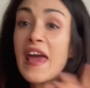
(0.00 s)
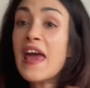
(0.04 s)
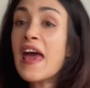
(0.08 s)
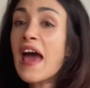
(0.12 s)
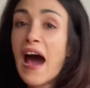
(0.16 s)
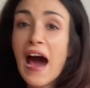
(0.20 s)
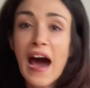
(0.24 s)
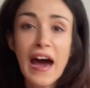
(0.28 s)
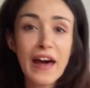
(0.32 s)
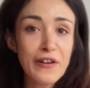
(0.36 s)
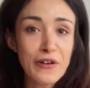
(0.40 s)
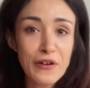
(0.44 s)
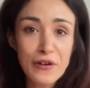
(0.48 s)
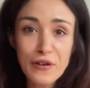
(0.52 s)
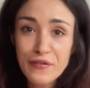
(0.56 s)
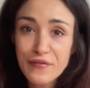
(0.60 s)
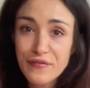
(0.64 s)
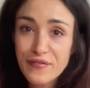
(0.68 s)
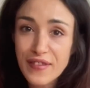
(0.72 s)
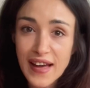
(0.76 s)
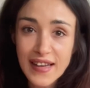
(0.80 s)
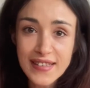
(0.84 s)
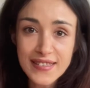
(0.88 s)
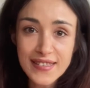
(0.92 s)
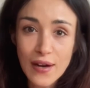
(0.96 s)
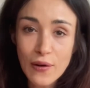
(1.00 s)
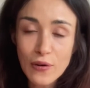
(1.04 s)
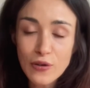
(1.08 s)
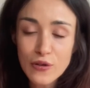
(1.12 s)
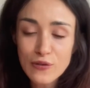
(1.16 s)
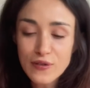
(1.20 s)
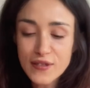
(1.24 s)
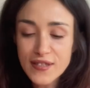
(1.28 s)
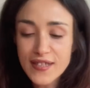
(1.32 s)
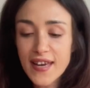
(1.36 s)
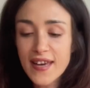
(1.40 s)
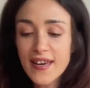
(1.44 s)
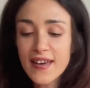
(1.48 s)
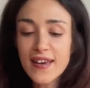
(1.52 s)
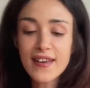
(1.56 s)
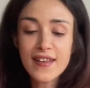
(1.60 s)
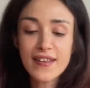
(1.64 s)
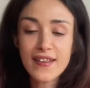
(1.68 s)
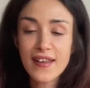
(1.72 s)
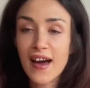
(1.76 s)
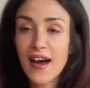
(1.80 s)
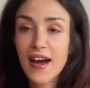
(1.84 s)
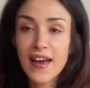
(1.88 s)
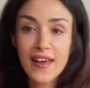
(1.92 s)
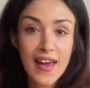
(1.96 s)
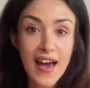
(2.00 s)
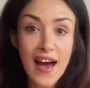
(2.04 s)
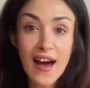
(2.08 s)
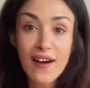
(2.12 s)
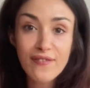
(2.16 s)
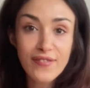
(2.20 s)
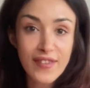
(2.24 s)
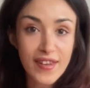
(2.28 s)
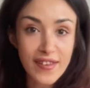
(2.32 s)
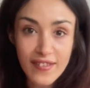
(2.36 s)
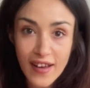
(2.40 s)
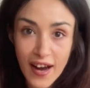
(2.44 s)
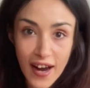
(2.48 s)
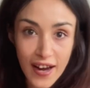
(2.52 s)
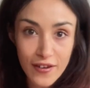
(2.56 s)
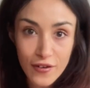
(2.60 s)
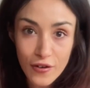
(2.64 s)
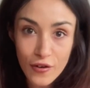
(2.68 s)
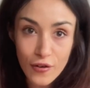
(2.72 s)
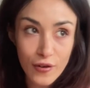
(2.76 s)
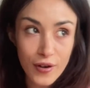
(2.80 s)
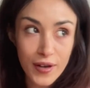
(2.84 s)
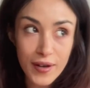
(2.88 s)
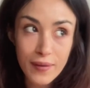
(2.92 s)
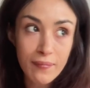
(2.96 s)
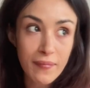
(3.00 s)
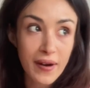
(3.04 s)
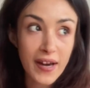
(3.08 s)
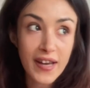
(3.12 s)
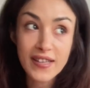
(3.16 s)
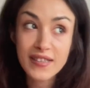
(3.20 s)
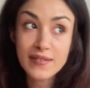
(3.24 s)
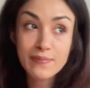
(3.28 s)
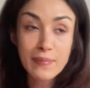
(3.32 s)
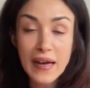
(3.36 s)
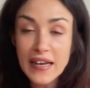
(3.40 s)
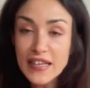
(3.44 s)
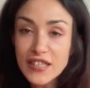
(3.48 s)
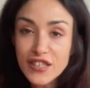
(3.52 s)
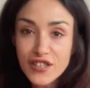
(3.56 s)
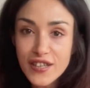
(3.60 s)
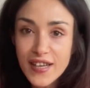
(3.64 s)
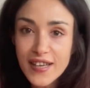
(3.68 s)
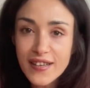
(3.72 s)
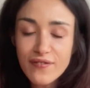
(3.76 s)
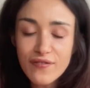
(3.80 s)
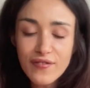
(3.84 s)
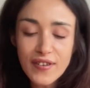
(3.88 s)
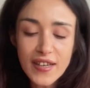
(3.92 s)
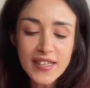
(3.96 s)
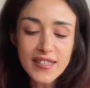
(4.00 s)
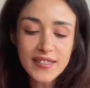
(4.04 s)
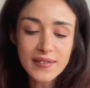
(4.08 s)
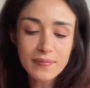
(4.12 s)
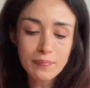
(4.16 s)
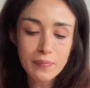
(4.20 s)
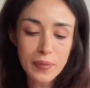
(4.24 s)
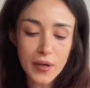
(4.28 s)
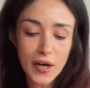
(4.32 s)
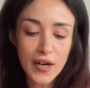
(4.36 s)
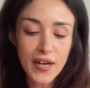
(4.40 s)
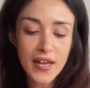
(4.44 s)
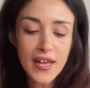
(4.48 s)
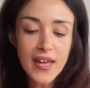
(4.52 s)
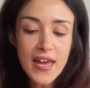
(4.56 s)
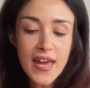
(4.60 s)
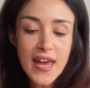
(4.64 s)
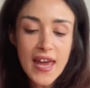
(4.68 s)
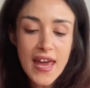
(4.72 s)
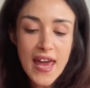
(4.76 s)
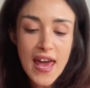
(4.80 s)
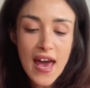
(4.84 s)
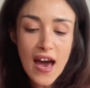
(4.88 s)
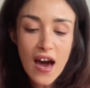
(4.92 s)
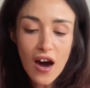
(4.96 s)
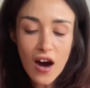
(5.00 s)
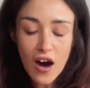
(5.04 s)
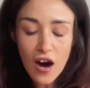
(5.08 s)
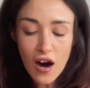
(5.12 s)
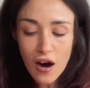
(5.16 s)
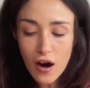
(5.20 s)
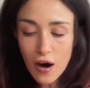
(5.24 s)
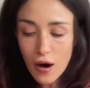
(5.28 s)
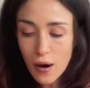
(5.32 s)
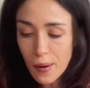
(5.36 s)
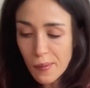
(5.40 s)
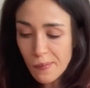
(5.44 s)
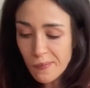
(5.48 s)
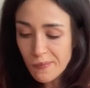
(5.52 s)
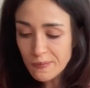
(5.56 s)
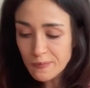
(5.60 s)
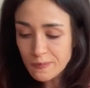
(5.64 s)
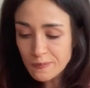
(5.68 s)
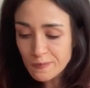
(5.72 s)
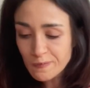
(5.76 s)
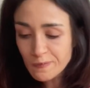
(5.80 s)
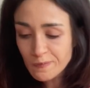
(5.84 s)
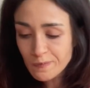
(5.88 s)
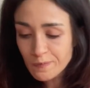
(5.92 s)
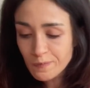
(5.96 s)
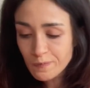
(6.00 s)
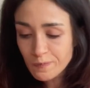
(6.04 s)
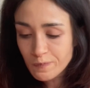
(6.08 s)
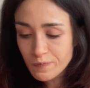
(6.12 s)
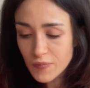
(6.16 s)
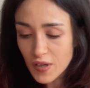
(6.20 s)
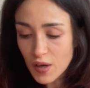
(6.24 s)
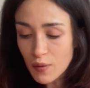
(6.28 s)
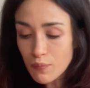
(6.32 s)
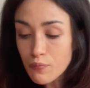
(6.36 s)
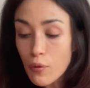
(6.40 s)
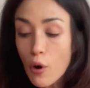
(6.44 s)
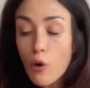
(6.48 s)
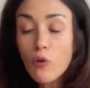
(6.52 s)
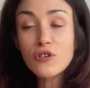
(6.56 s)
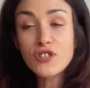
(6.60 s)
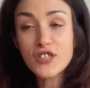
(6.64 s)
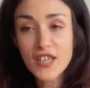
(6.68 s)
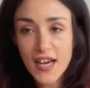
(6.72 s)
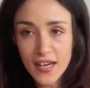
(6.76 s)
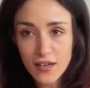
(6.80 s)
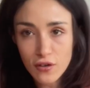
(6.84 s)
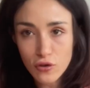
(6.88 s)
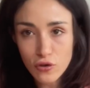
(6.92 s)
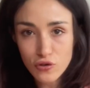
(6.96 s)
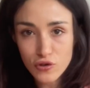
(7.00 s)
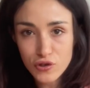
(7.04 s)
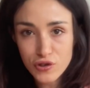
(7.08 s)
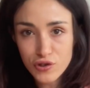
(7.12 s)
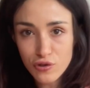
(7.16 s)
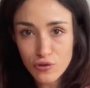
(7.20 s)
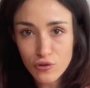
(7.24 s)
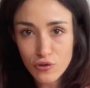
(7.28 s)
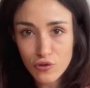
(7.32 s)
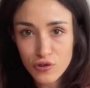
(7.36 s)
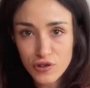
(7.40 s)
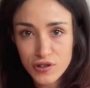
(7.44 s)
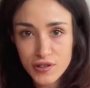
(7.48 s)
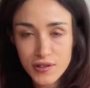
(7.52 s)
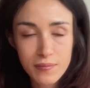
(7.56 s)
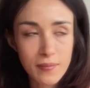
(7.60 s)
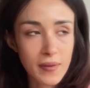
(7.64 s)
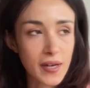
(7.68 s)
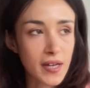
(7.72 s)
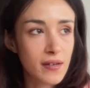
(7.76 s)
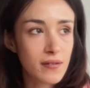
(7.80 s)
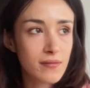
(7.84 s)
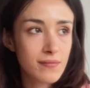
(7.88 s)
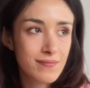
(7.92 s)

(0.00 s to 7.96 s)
I don't know if that's how you say it. I have the title in my Spanish Netflix, but Bojack Horseman.